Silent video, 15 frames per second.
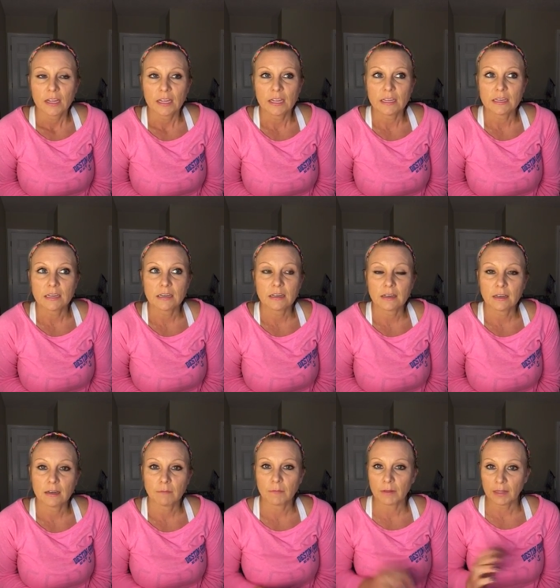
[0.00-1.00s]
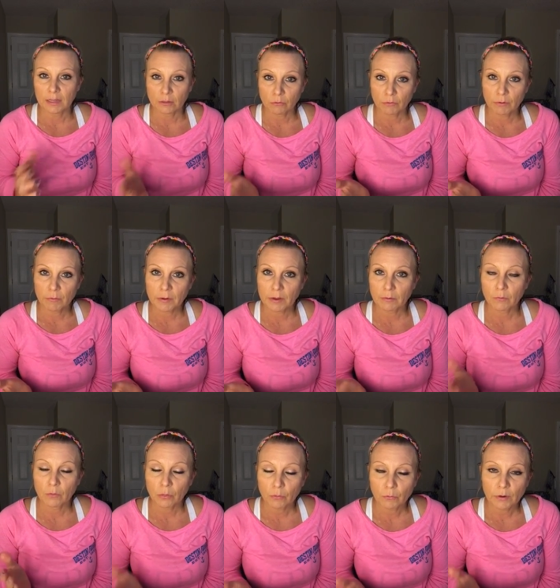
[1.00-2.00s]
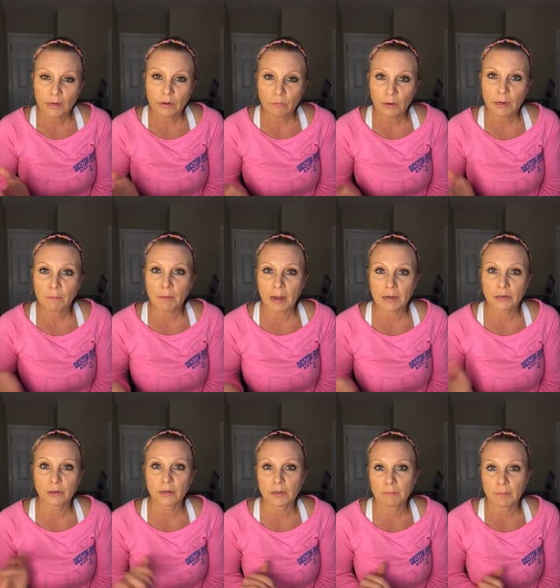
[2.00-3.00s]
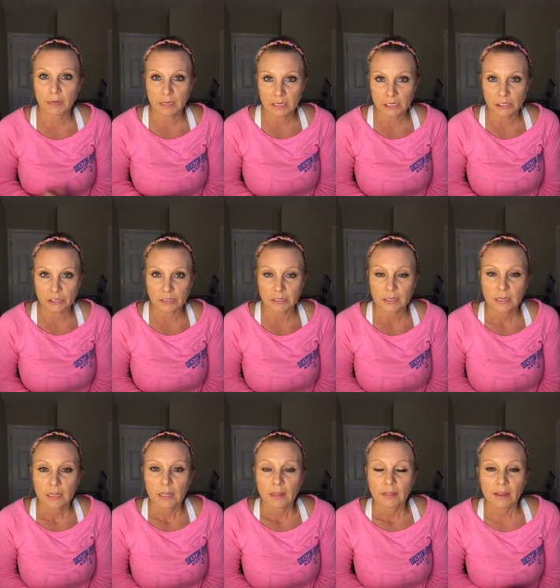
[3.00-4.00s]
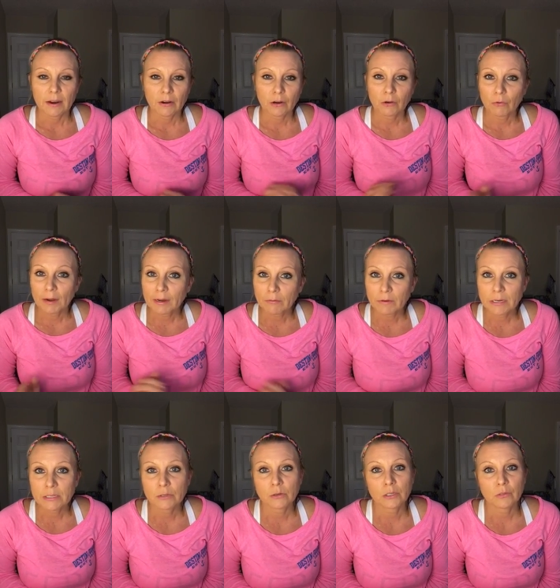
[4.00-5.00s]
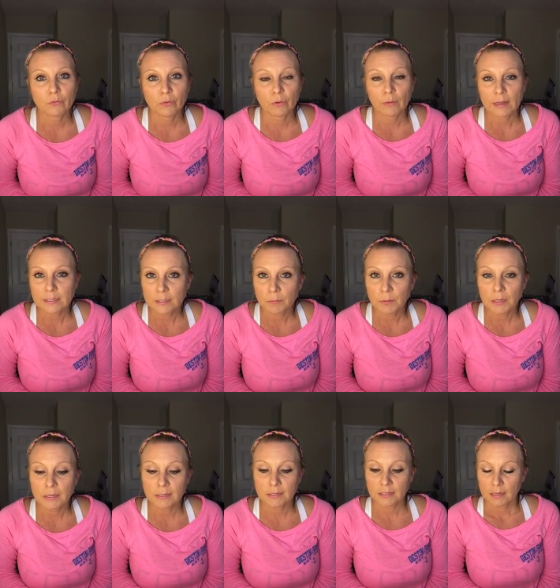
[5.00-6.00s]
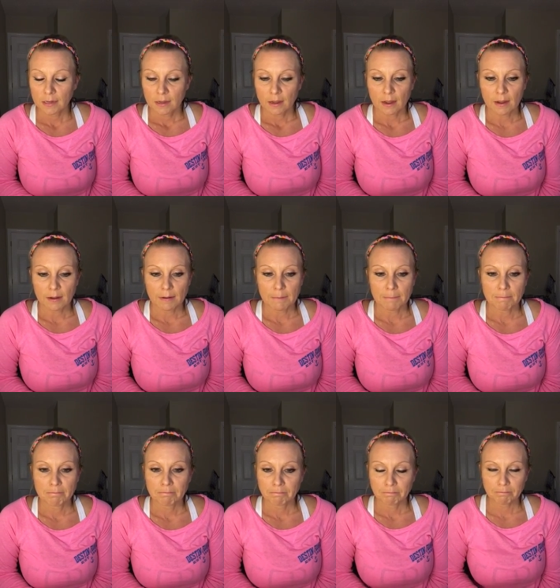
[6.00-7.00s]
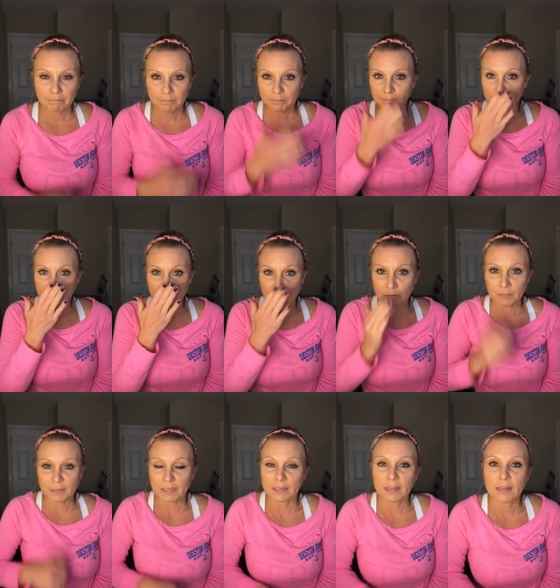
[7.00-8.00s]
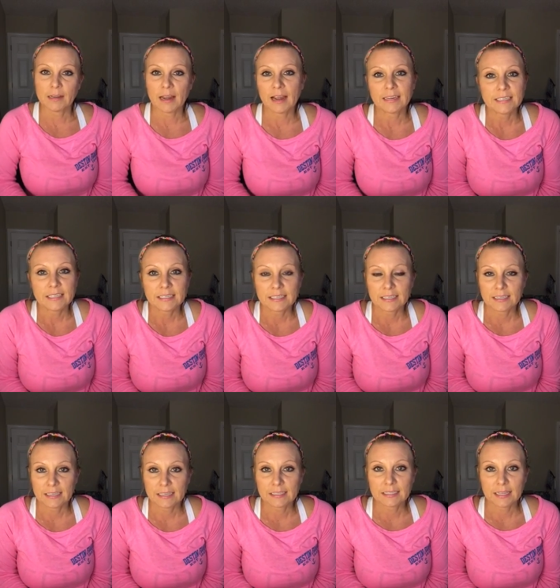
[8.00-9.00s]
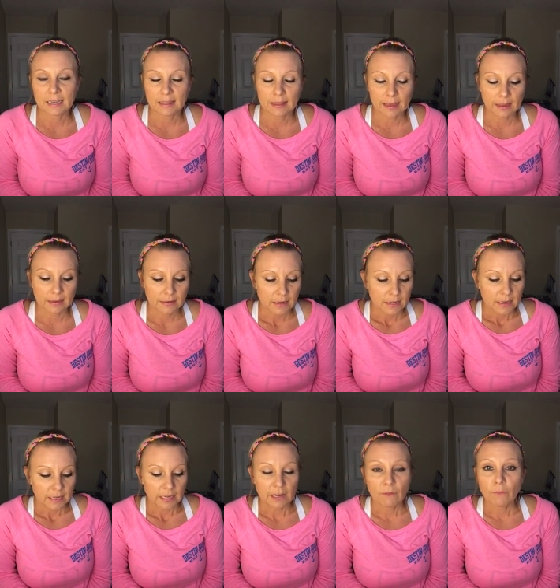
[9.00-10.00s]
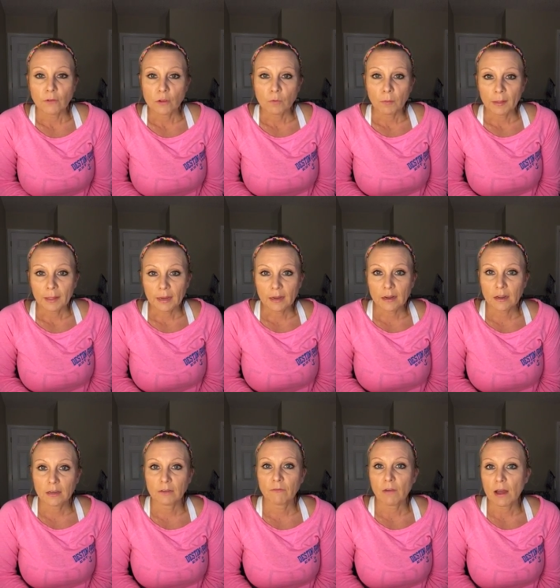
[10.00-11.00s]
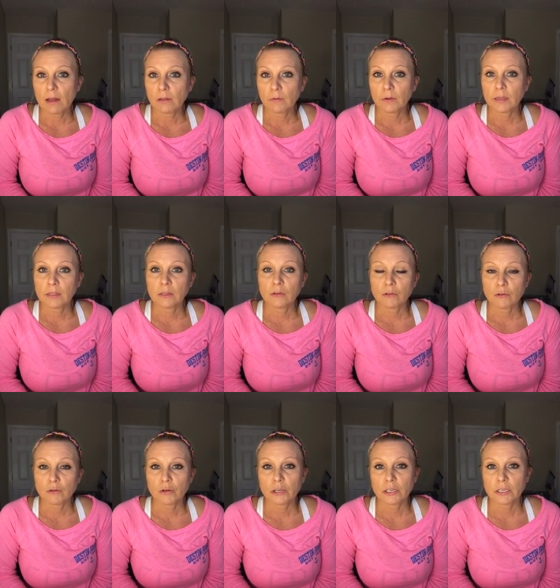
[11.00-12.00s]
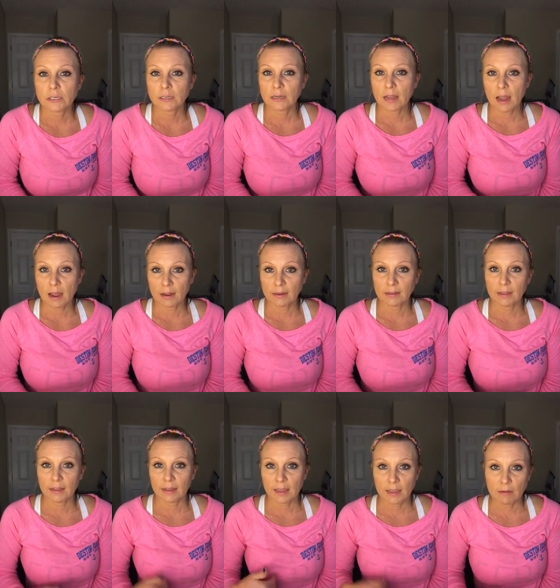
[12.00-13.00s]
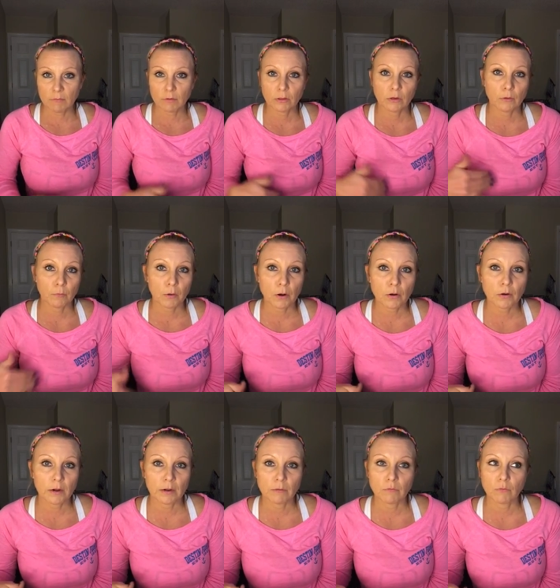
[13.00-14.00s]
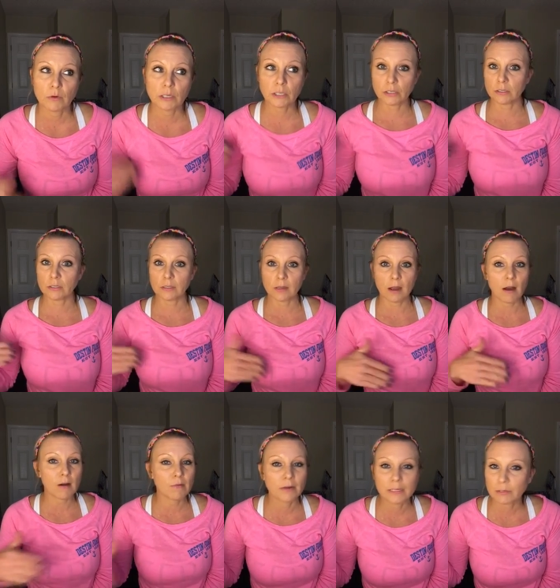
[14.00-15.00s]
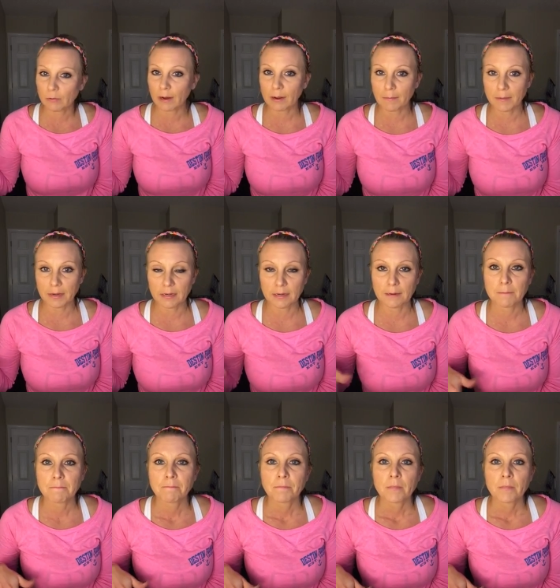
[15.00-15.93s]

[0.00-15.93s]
in um, like a three week three ring binder in my kitchen. They are a great resource for recipes, um, excuse me, and ideas and things like that. If you plan on following the nutrition guide that came with your program, which is always recommended,